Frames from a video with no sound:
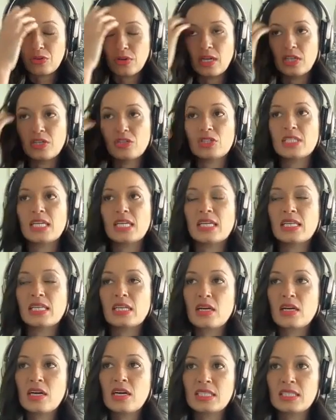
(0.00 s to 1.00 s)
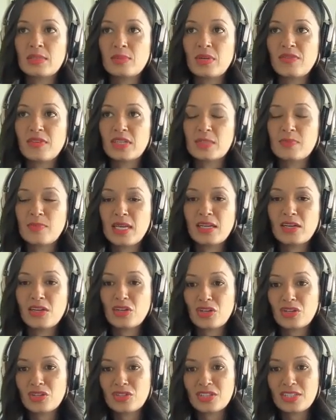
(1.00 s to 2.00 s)
understanding the concept of
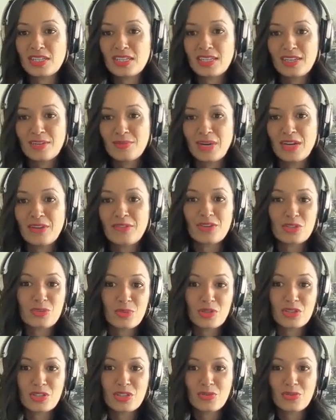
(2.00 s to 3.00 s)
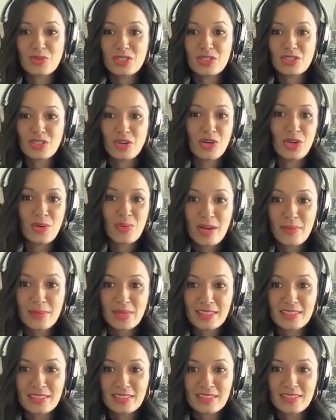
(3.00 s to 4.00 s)
expanders, my first person was Tony
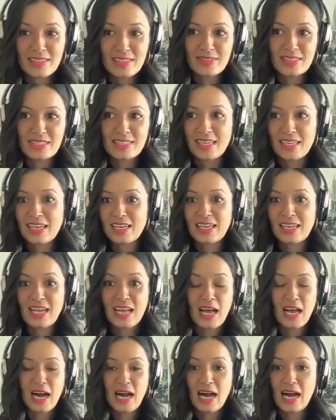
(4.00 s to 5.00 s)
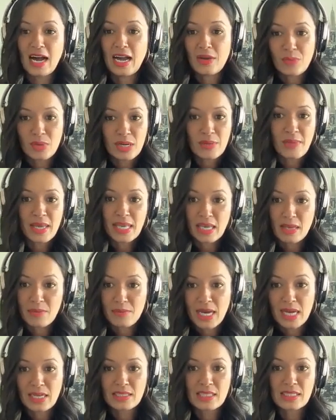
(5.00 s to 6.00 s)
Robbins. It was like, I want to make
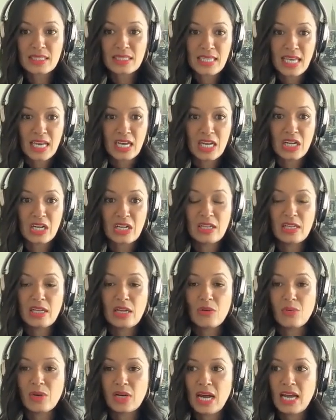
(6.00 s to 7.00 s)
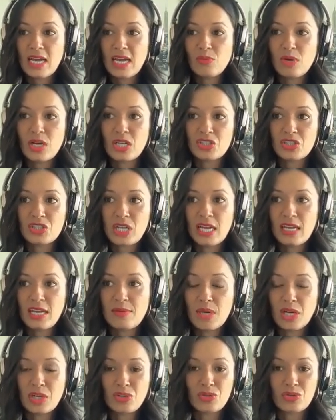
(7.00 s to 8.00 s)
impact at scale. When I watched I Am
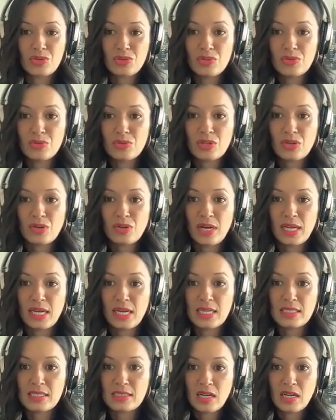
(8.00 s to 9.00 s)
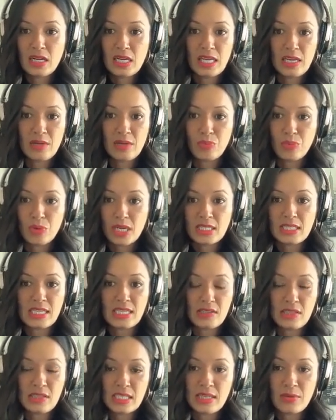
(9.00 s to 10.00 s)
Not Your Guru and I saw him break
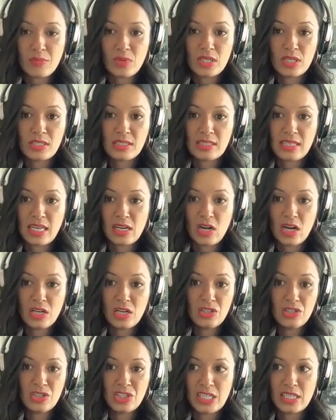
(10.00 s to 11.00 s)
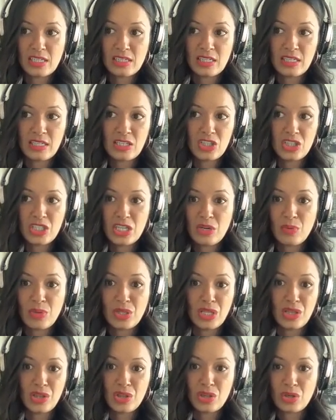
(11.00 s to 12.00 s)
down someone's psychology and conditioning
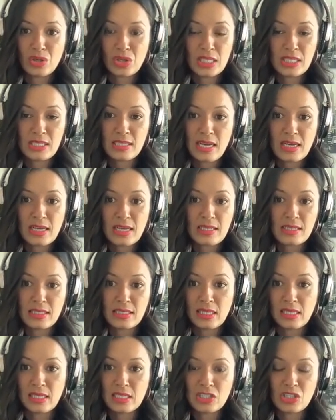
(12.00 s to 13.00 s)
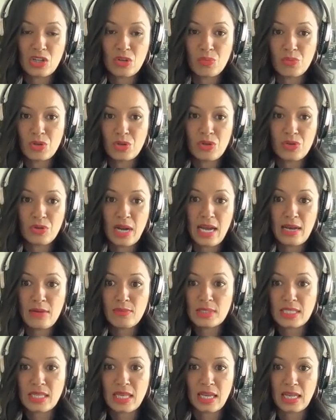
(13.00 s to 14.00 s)
within 30 seconds and get to the root, I
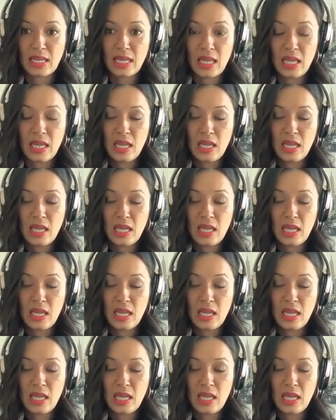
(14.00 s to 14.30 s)
was like,